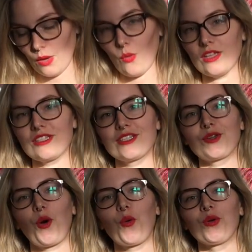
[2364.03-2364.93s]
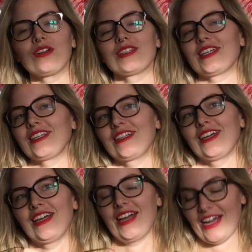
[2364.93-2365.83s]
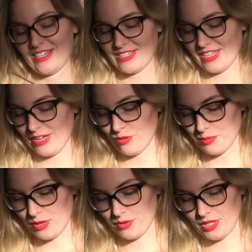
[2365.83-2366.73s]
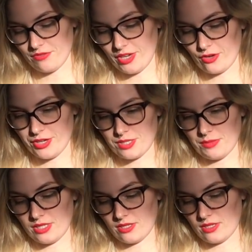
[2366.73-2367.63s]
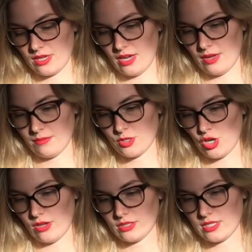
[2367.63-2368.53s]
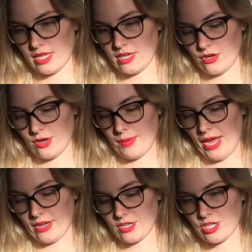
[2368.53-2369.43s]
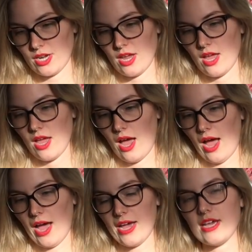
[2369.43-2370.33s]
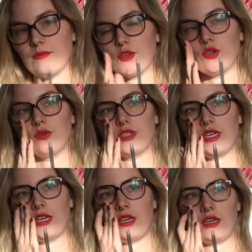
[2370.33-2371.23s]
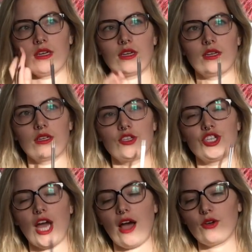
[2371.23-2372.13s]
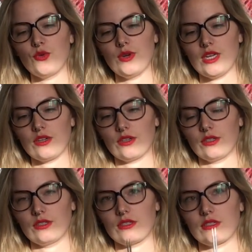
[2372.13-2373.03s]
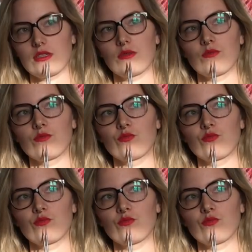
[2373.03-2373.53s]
While it's still cold, and I just think it will be a really fun Christmas shawl to send in her package. I am using Jagu needles.